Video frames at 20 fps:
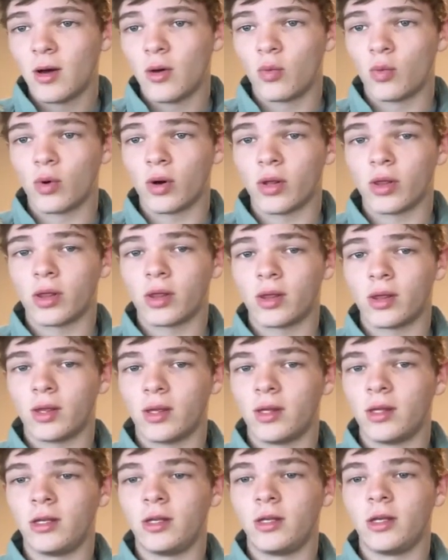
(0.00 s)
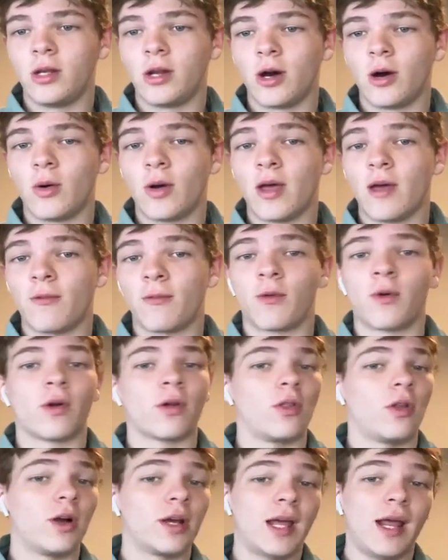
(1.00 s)
where you know if we were
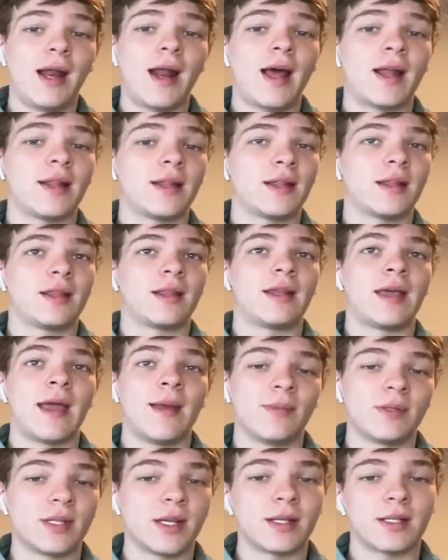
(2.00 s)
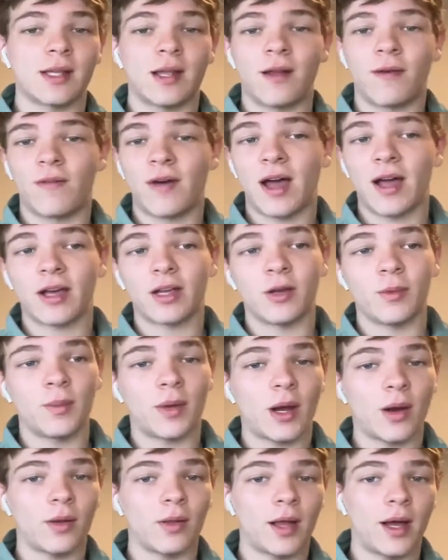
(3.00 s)
looking at Game Six in a vacuum,
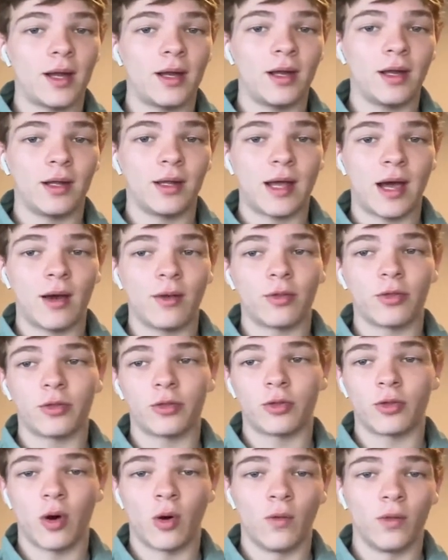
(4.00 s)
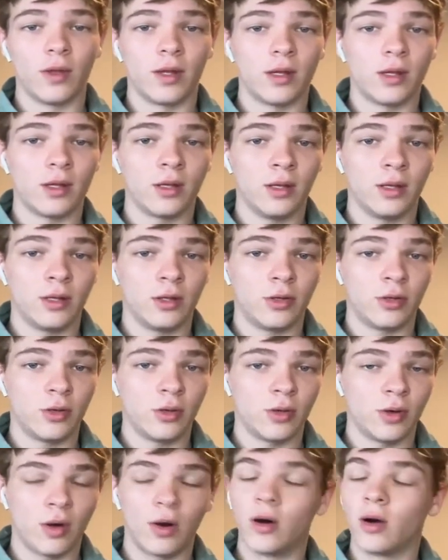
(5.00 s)
Carolina down only
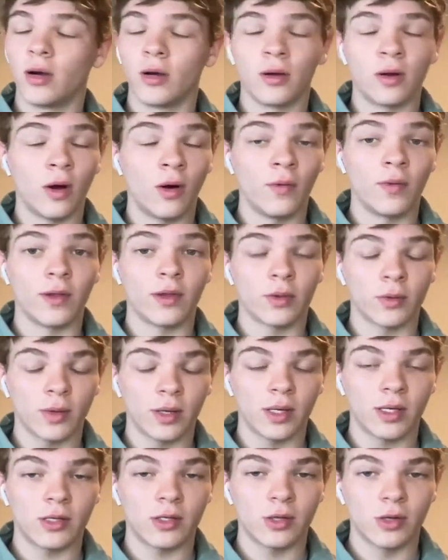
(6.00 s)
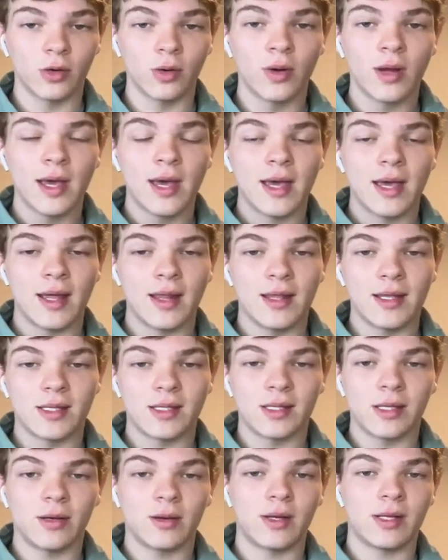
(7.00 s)
two, uh, only three to two in this
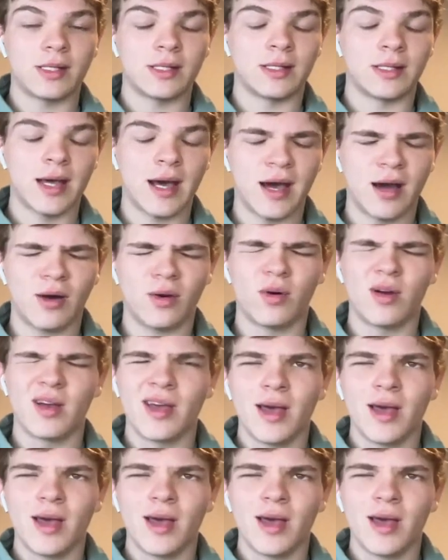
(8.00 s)
series now.